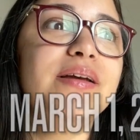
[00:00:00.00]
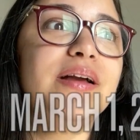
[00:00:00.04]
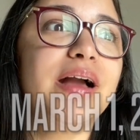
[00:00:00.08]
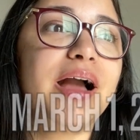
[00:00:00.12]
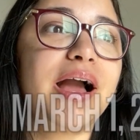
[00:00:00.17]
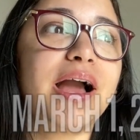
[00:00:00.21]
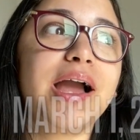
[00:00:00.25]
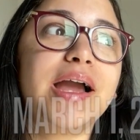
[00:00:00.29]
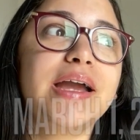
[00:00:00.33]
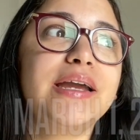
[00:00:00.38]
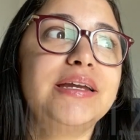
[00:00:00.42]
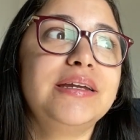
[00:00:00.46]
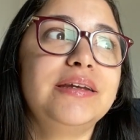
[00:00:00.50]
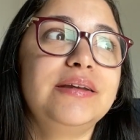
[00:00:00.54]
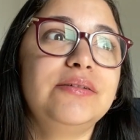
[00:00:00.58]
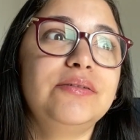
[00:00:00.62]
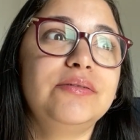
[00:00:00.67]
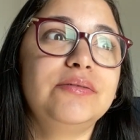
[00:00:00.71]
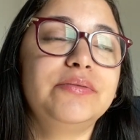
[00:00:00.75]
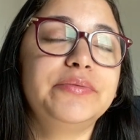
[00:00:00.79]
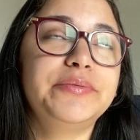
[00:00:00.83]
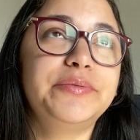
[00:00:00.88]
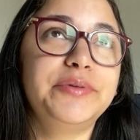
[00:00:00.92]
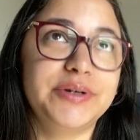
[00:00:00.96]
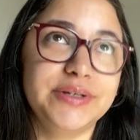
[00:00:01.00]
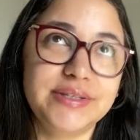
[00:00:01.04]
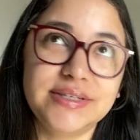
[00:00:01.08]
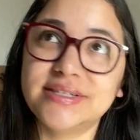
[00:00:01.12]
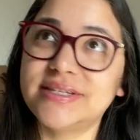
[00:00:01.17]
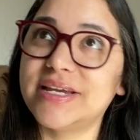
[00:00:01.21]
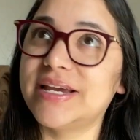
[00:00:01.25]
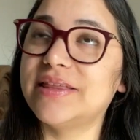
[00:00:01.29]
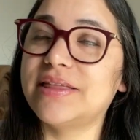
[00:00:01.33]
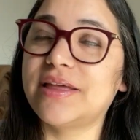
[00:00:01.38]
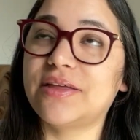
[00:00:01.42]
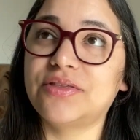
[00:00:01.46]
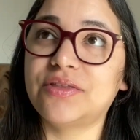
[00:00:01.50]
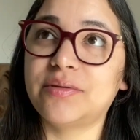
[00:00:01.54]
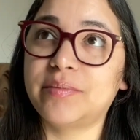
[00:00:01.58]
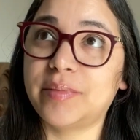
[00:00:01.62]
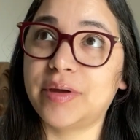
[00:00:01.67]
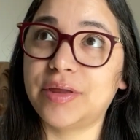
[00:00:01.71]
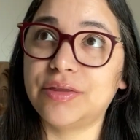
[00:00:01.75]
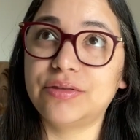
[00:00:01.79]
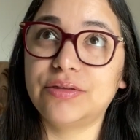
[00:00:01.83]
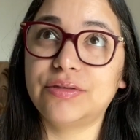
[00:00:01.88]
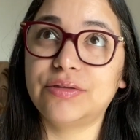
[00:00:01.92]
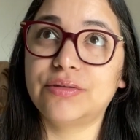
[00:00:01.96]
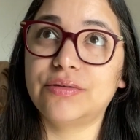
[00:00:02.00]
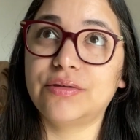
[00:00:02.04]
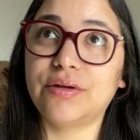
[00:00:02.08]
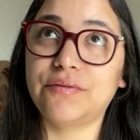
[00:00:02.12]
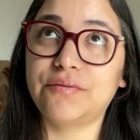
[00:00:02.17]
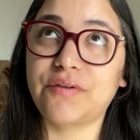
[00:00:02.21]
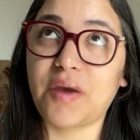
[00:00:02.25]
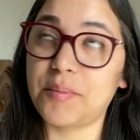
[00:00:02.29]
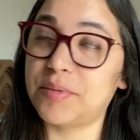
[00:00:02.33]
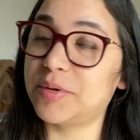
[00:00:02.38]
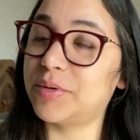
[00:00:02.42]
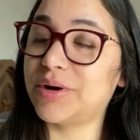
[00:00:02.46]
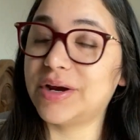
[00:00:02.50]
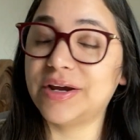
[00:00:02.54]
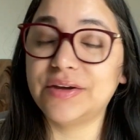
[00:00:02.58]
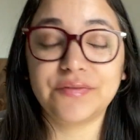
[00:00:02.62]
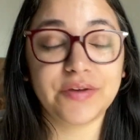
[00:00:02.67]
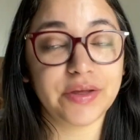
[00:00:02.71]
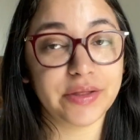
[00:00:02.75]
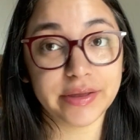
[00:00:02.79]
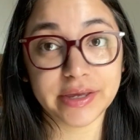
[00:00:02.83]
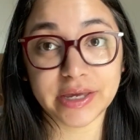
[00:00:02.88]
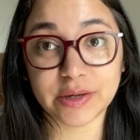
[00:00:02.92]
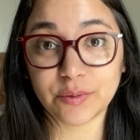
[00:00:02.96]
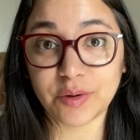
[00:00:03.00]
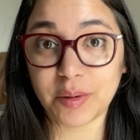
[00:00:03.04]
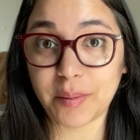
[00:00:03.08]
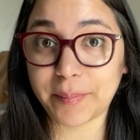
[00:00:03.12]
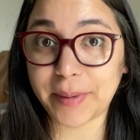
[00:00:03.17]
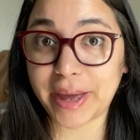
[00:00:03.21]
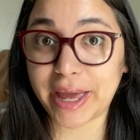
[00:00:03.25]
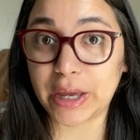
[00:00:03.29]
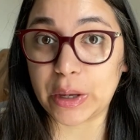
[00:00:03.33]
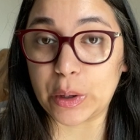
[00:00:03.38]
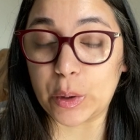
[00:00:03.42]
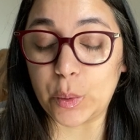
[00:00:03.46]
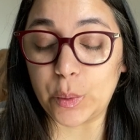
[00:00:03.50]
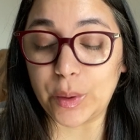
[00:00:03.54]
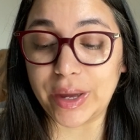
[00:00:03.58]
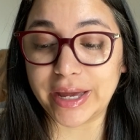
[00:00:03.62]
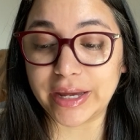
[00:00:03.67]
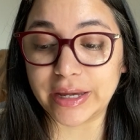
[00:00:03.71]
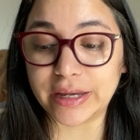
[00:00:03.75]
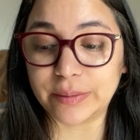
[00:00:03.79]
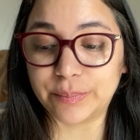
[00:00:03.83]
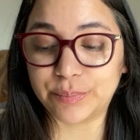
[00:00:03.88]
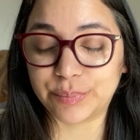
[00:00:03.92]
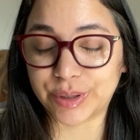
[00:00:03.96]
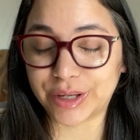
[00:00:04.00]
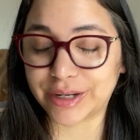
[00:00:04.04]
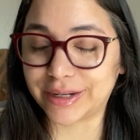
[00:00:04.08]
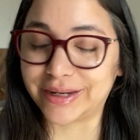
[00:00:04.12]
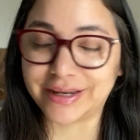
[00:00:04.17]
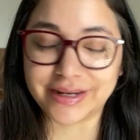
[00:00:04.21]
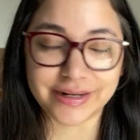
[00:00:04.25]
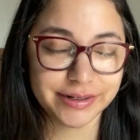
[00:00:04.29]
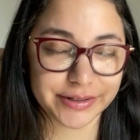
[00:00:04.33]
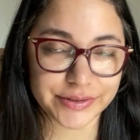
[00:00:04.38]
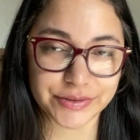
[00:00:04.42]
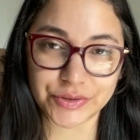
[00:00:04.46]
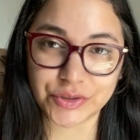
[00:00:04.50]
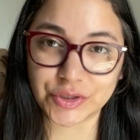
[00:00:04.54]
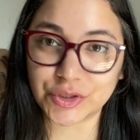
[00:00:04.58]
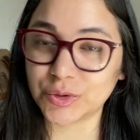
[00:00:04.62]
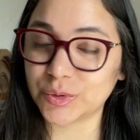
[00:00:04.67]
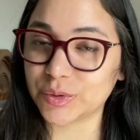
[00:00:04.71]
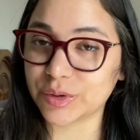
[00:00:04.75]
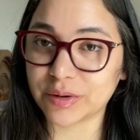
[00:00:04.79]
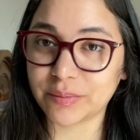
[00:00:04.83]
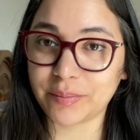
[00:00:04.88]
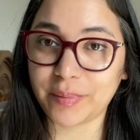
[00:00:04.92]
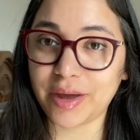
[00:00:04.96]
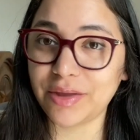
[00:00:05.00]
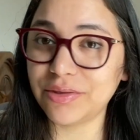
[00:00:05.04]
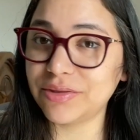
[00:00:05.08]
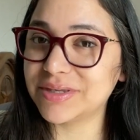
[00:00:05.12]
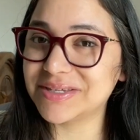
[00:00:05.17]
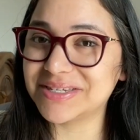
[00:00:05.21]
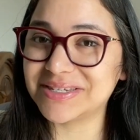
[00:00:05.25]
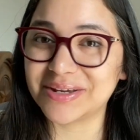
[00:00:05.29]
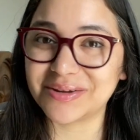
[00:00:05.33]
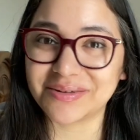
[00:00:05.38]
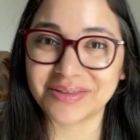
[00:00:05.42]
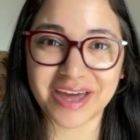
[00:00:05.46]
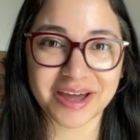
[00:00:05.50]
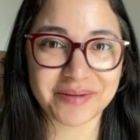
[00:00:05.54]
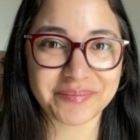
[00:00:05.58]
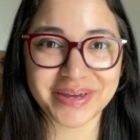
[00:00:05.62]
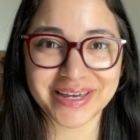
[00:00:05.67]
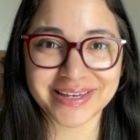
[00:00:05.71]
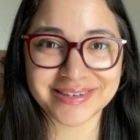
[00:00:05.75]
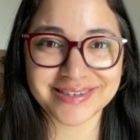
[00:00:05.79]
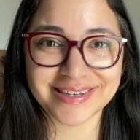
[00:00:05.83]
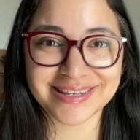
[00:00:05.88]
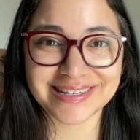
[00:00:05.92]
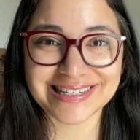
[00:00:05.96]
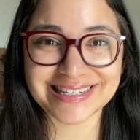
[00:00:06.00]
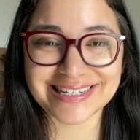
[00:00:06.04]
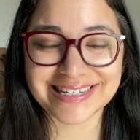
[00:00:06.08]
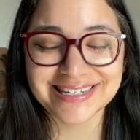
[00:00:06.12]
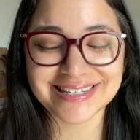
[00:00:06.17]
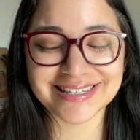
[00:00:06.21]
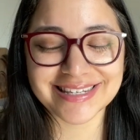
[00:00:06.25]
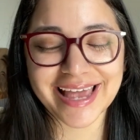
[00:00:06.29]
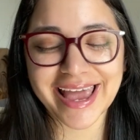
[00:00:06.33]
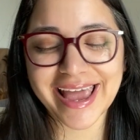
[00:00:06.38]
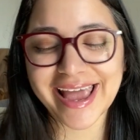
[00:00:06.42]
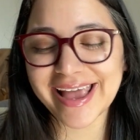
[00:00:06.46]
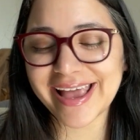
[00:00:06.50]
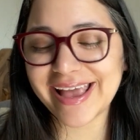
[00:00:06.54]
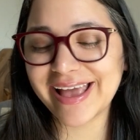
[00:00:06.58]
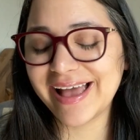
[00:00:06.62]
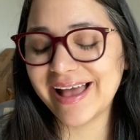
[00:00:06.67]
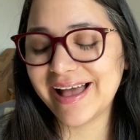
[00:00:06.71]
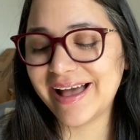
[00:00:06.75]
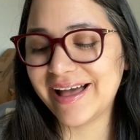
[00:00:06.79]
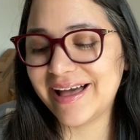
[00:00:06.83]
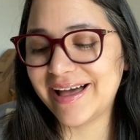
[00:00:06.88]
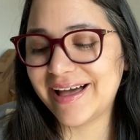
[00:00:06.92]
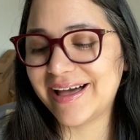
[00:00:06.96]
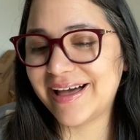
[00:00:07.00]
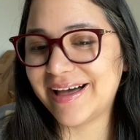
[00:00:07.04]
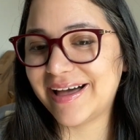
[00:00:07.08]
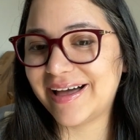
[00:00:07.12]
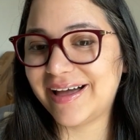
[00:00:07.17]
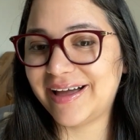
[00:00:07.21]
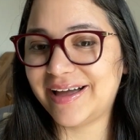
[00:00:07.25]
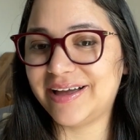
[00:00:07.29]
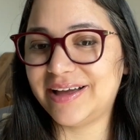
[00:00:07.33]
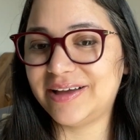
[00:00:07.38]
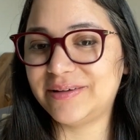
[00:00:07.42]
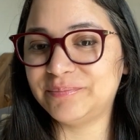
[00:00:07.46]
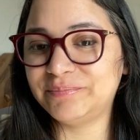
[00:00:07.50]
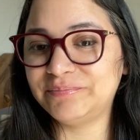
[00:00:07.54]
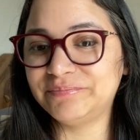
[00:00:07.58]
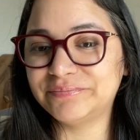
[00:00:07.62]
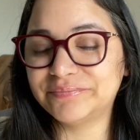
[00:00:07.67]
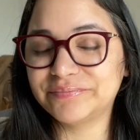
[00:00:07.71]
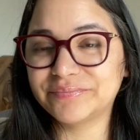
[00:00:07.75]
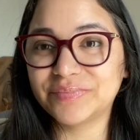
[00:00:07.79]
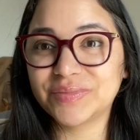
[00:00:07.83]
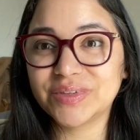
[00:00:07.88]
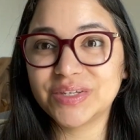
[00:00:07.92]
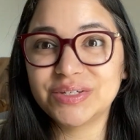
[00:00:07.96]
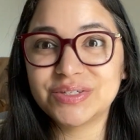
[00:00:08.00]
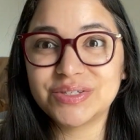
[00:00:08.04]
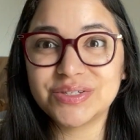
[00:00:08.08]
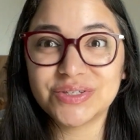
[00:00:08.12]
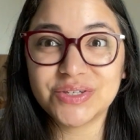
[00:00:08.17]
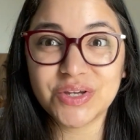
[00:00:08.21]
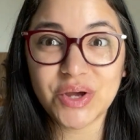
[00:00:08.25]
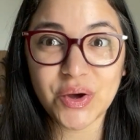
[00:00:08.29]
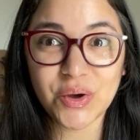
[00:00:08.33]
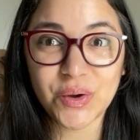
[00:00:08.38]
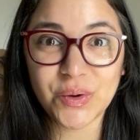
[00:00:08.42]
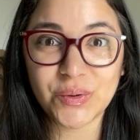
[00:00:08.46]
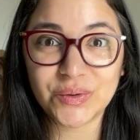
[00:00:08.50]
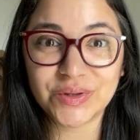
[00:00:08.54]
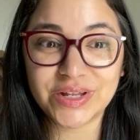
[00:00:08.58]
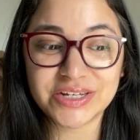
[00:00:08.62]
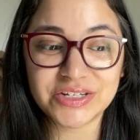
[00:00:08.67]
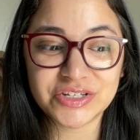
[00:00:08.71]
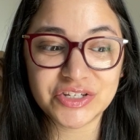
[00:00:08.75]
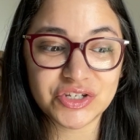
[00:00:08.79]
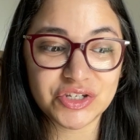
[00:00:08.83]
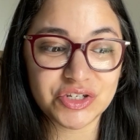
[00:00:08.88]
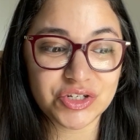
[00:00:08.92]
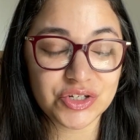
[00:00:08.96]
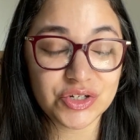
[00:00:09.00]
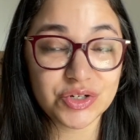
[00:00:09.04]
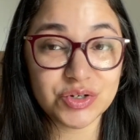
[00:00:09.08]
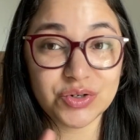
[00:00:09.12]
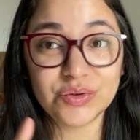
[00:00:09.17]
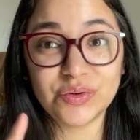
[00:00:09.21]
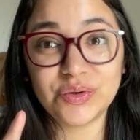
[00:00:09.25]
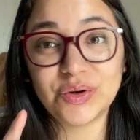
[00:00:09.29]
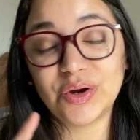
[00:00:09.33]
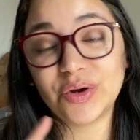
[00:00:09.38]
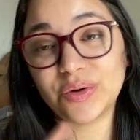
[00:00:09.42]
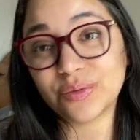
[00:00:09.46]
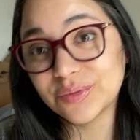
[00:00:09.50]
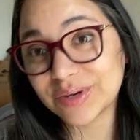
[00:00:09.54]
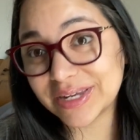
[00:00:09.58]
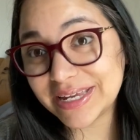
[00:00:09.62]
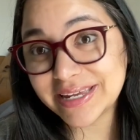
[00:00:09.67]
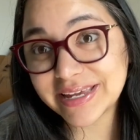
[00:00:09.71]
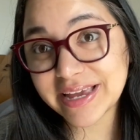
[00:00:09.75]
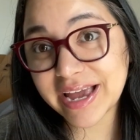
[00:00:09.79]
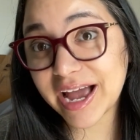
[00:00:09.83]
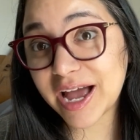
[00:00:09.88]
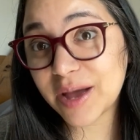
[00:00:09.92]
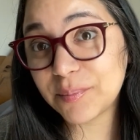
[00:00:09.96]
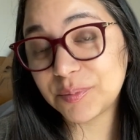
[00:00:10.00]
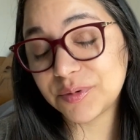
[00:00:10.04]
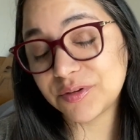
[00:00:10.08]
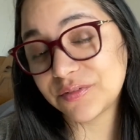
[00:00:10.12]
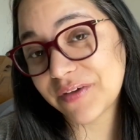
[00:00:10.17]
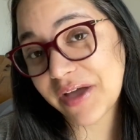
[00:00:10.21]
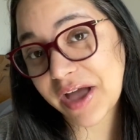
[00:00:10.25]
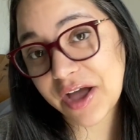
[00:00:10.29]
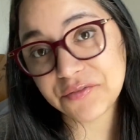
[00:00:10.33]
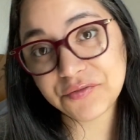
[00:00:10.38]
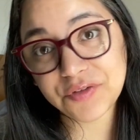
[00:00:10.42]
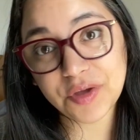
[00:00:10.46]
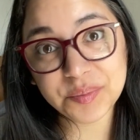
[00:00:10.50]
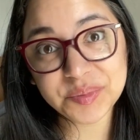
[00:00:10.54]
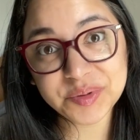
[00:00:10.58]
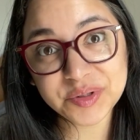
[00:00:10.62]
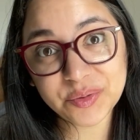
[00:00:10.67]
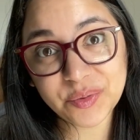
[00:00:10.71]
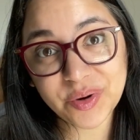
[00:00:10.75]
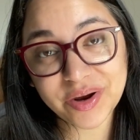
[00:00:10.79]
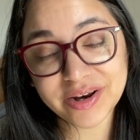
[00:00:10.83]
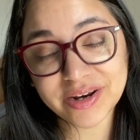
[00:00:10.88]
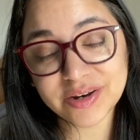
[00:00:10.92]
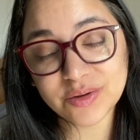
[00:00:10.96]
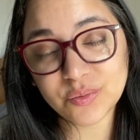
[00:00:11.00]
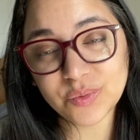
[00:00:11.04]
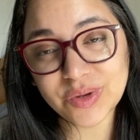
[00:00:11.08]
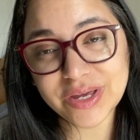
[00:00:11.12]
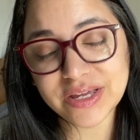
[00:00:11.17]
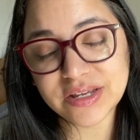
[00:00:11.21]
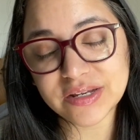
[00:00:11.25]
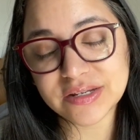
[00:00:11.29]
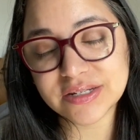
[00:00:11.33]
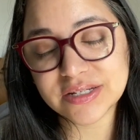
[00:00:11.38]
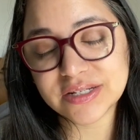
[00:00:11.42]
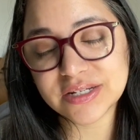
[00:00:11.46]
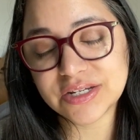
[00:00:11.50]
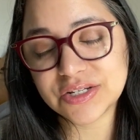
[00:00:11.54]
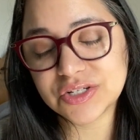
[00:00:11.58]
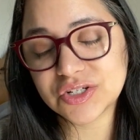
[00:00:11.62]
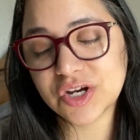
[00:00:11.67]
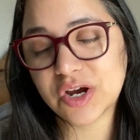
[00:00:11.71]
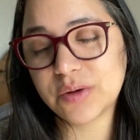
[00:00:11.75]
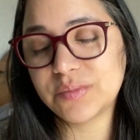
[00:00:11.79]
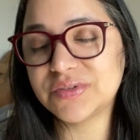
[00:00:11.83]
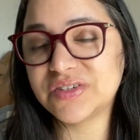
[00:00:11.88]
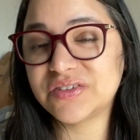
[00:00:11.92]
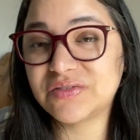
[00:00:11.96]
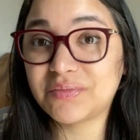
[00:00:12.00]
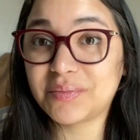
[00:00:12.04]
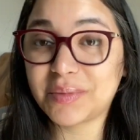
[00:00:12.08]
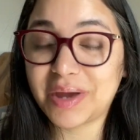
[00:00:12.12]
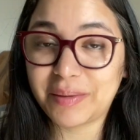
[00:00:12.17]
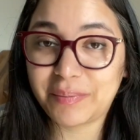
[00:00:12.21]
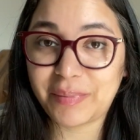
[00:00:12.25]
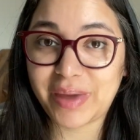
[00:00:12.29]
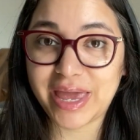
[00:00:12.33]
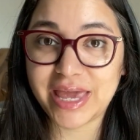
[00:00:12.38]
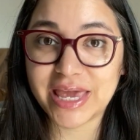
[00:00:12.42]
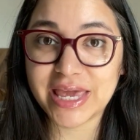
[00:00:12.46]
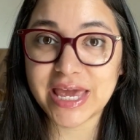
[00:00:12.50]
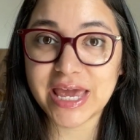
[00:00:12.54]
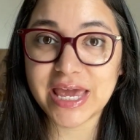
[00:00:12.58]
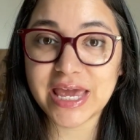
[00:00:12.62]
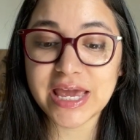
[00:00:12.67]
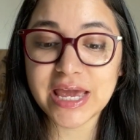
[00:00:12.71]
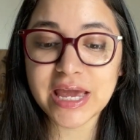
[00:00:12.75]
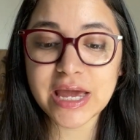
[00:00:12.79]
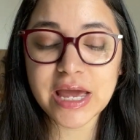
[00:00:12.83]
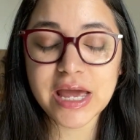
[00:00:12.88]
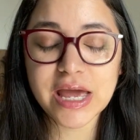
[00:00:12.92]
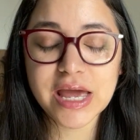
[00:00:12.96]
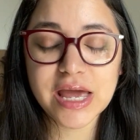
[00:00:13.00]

I would say that the month of February felt like it went by quick, but it is a shorter month, so that makes sense to say. So let's do a recap of how February went in terms of my making,